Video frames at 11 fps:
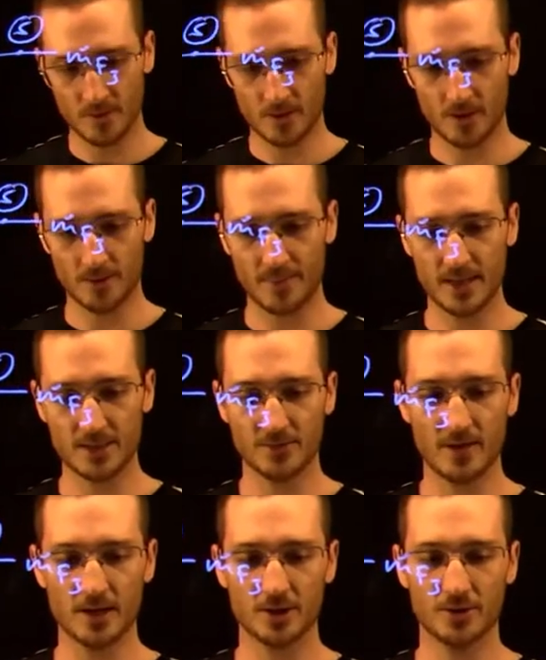our mass
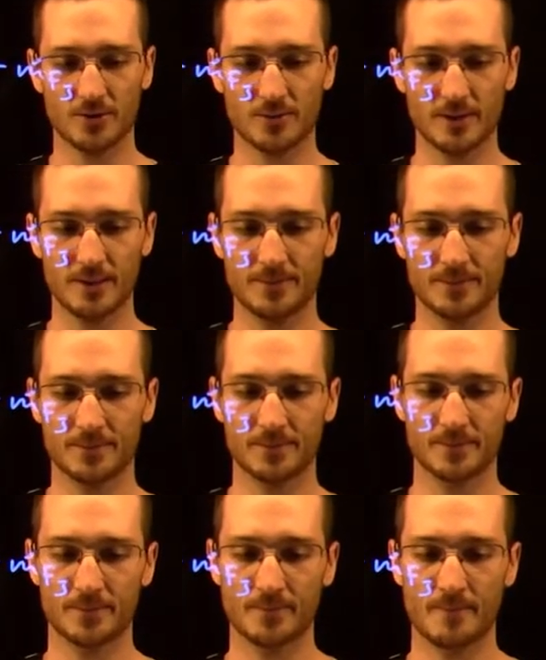fraction 3
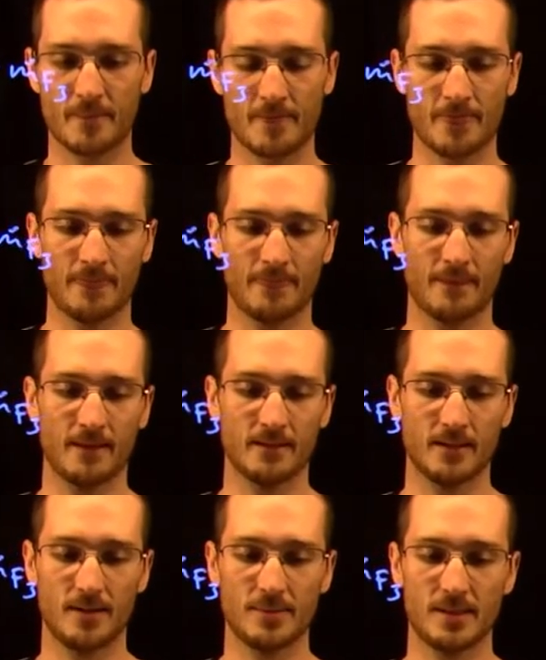
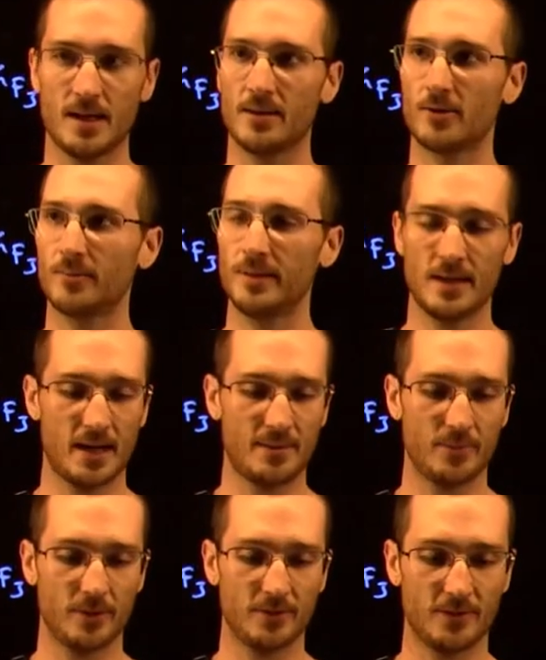times the enthalpy at
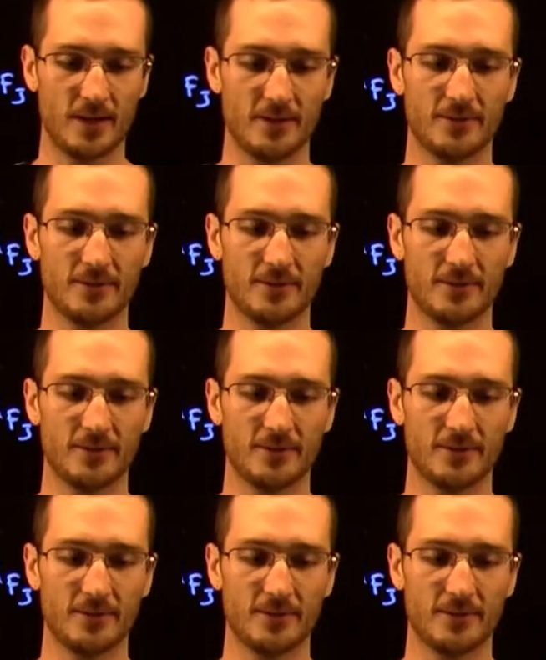0.5.